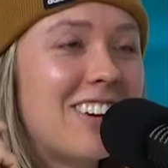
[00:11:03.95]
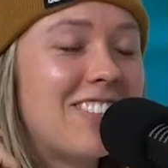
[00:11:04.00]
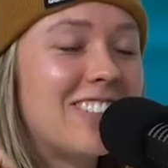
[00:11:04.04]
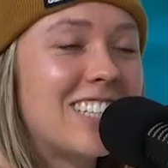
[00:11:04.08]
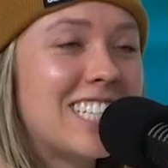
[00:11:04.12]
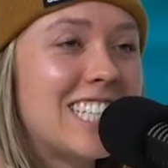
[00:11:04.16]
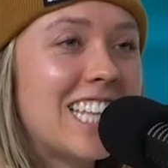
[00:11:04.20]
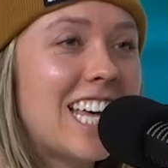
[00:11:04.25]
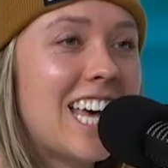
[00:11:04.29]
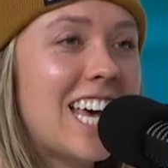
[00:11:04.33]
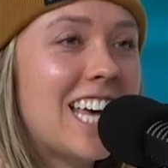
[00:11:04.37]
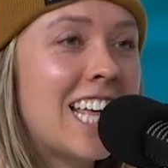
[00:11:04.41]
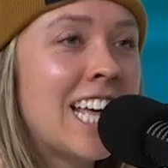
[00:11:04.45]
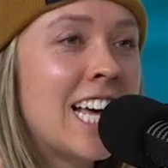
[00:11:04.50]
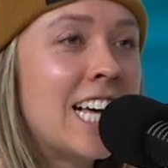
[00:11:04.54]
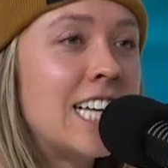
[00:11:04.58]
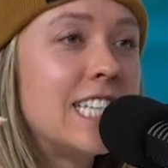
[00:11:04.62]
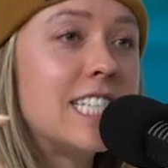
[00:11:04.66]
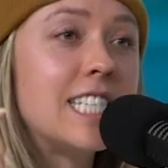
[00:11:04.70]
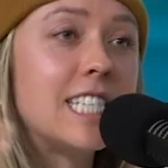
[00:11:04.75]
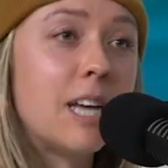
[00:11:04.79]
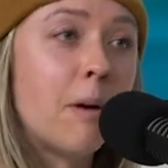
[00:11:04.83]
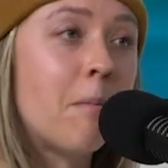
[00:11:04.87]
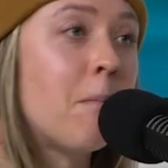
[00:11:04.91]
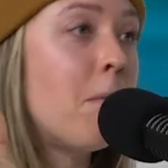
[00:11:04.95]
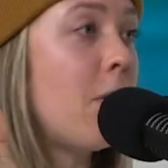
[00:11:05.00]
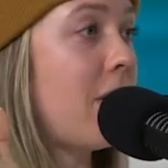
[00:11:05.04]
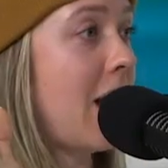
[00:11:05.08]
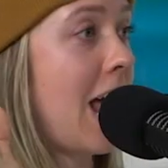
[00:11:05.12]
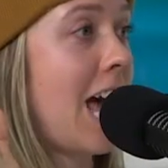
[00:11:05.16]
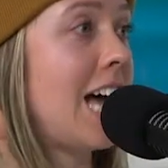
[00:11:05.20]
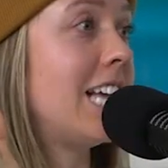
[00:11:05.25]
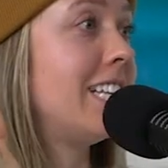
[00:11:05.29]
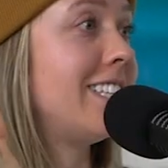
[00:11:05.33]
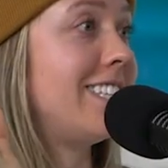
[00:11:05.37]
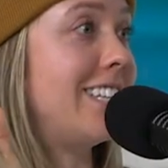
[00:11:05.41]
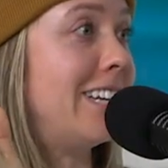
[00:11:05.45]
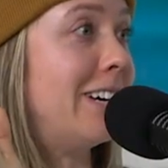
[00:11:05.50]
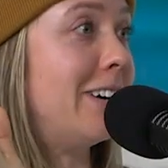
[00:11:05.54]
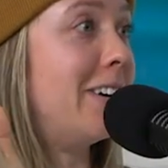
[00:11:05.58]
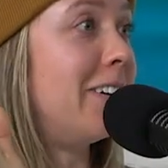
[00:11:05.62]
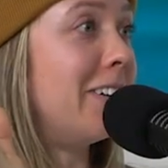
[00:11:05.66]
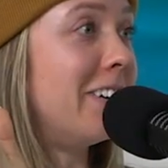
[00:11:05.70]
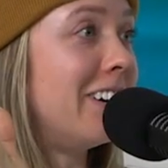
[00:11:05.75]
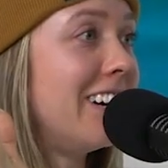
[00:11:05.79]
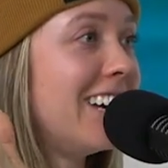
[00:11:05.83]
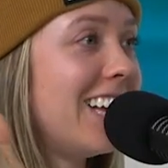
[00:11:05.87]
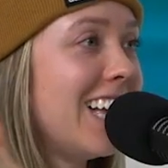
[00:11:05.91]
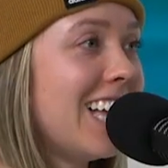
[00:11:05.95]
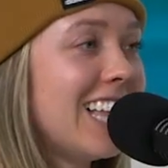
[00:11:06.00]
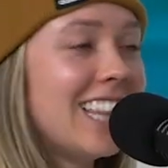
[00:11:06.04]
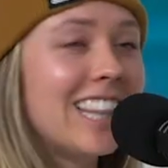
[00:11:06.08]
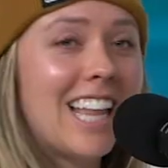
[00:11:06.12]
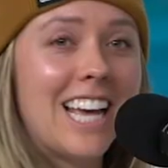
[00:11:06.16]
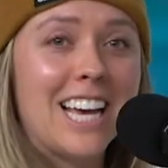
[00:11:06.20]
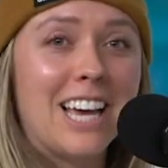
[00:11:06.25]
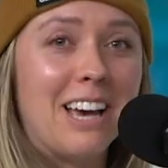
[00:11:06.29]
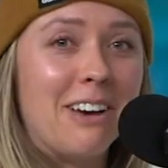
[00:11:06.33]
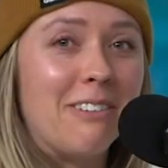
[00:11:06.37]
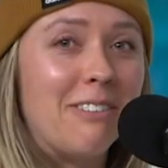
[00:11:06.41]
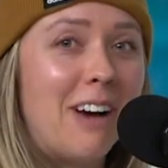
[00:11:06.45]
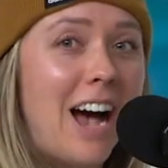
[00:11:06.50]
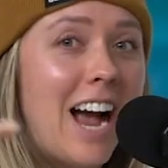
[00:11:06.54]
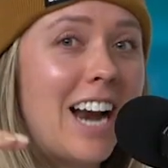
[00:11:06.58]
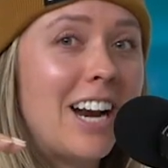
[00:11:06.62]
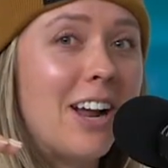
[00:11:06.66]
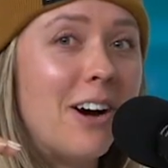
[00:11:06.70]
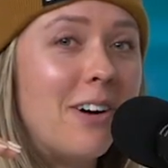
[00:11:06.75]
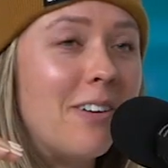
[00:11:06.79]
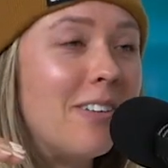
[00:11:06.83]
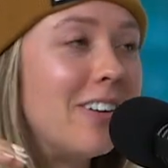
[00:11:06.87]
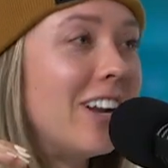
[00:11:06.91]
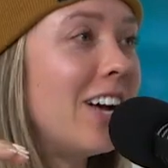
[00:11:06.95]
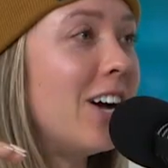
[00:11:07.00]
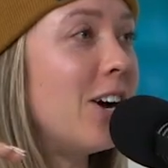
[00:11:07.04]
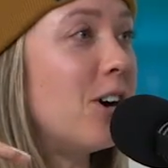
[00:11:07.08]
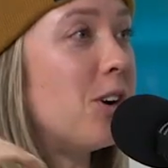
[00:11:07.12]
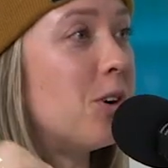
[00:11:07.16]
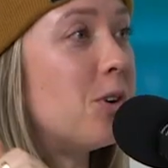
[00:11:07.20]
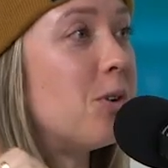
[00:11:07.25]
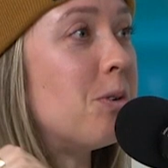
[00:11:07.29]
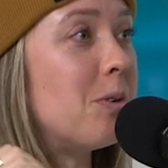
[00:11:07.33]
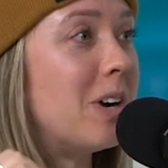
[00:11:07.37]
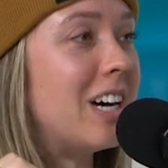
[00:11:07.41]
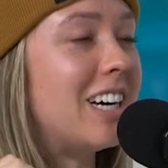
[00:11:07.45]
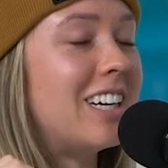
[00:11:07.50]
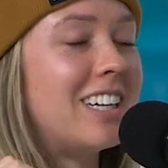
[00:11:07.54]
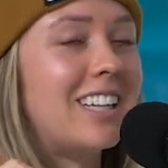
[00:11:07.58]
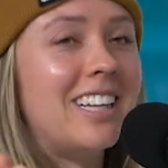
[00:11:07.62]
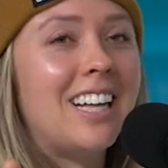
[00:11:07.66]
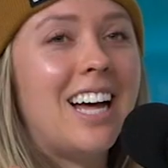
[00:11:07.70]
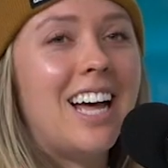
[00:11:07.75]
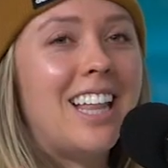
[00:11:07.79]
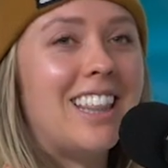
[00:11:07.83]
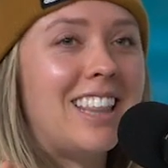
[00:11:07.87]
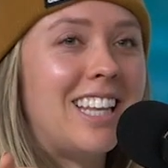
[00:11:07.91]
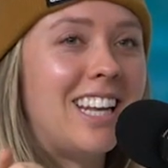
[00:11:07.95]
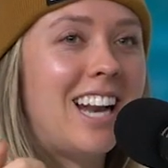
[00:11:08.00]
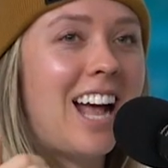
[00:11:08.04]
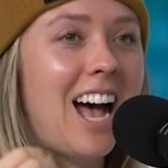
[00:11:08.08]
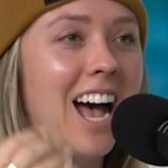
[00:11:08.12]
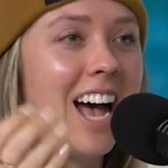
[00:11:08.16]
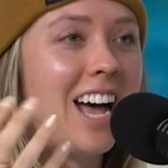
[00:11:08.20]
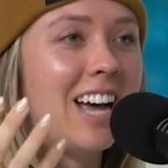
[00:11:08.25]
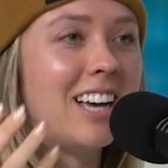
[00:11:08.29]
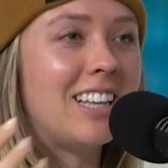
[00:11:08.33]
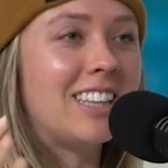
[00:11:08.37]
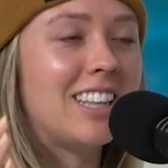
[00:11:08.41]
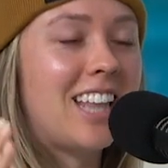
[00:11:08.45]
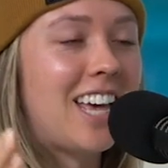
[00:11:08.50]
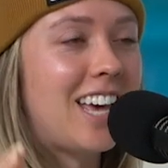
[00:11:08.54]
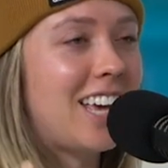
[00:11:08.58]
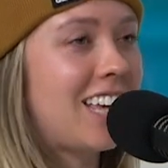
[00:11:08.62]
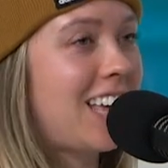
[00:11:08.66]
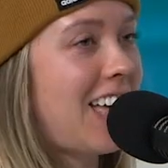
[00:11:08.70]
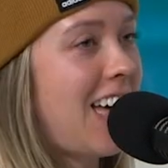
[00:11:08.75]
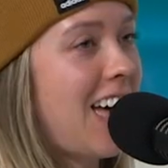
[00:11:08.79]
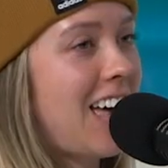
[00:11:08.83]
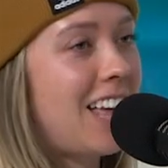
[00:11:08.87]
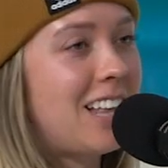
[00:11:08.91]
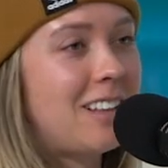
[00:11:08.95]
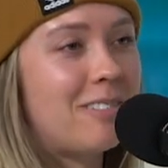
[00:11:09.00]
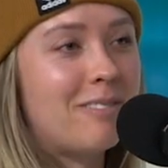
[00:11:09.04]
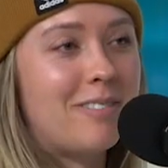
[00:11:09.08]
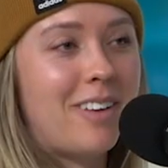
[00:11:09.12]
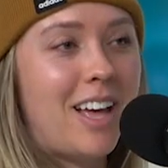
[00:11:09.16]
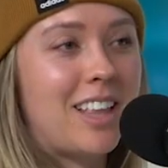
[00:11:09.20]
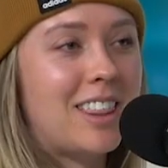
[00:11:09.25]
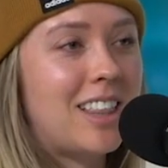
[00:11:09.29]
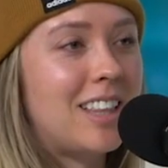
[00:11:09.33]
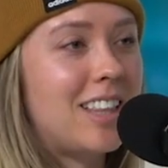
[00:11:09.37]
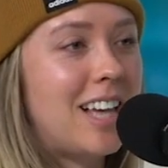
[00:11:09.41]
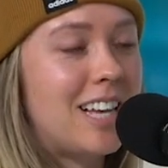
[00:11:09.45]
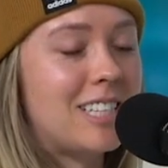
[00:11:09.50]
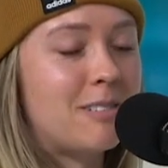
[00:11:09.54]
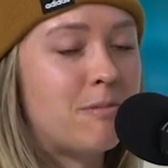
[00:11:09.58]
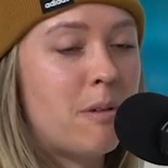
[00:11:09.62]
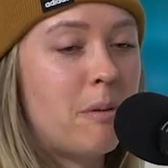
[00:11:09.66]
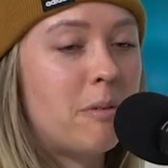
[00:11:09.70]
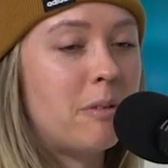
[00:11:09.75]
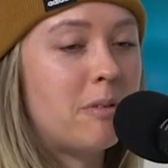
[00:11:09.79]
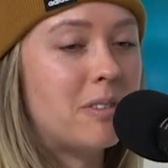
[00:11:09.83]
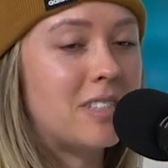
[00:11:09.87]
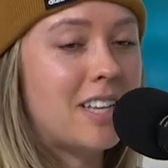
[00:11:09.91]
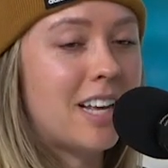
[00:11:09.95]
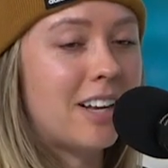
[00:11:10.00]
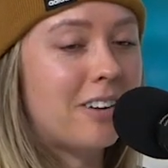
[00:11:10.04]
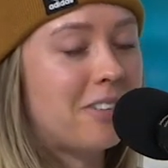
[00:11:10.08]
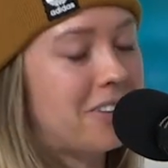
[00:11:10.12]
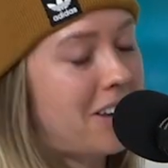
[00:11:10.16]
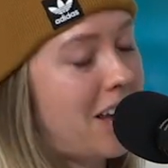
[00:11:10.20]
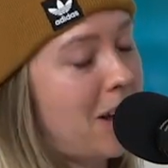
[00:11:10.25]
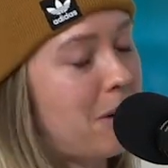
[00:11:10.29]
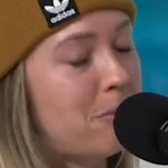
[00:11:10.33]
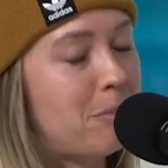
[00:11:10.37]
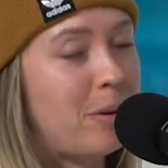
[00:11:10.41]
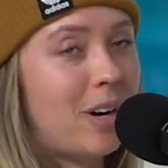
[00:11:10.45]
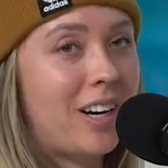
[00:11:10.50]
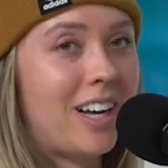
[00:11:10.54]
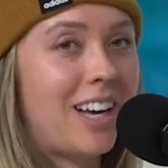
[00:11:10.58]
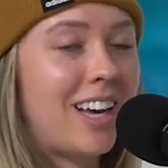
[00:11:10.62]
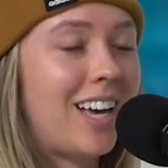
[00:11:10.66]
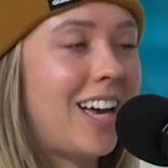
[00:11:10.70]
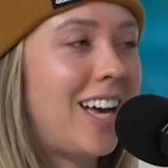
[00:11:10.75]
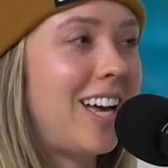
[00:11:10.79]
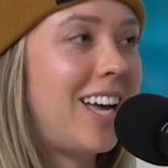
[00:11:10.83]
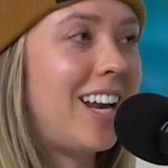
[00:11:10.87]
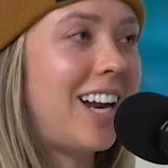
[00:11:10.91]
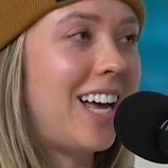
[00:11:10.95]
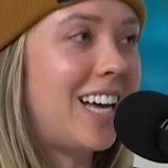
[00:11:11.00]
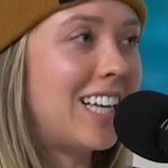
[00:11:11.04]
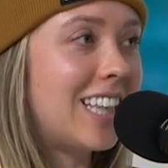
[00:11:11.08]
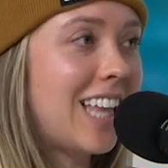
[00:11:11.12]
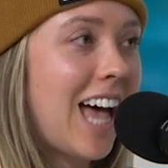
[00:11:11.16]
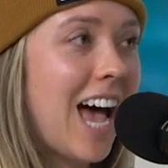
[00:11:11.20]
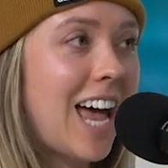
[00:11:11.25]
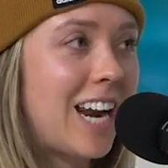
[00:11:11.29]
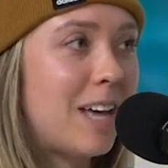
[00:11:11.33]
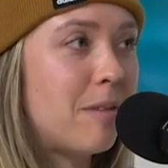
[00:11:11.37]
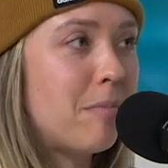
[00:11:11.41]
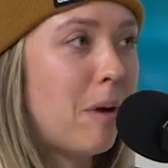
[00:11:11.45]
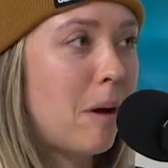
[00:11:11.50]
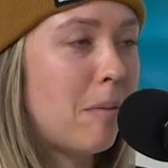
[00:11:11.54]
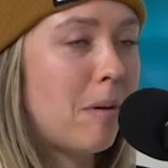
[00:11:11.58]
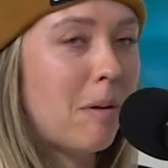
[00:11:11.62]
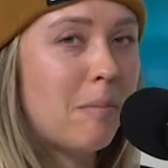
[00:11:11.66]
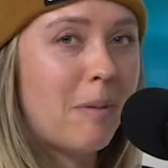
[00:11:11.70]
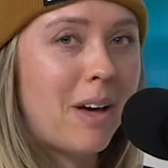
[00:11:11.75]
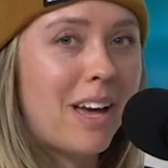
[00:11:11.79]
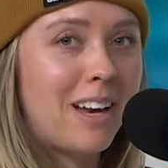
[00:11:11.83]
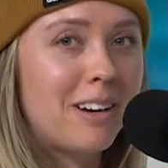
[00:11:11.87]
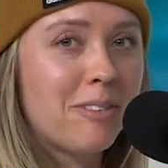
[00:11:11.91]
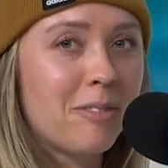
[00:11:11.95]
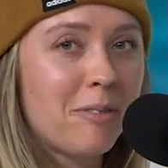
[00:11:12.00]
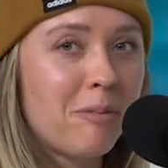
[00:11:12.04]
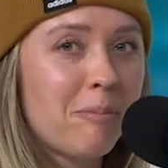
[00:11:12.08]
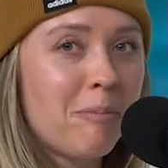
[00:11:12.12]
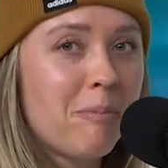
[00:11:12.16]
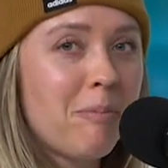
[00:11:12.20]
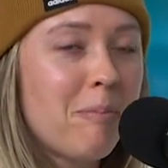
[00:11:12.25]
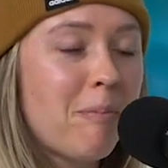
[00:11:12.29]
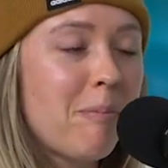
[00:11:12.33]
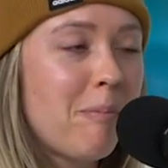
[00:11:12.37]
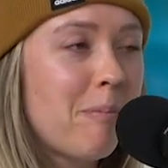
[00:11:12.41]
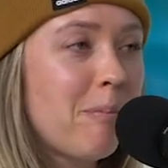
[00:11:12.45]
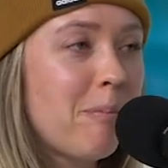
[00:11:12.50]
I was like, "Someone has to." Like, if I don't, who will? And then I like at the last moment was like, "Okay, I'm bringing it," and I had it by my yeah. bed. Should